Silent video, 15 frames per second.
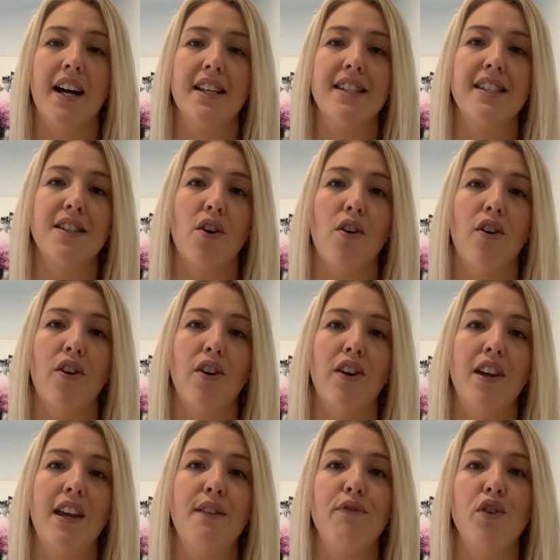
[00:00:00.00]
So
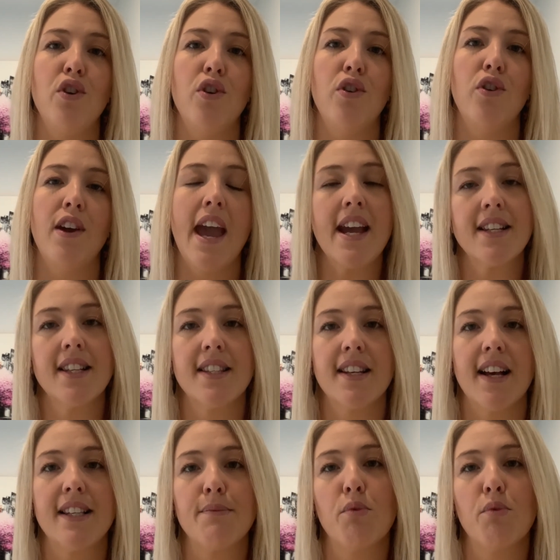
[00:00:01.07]
if you exercise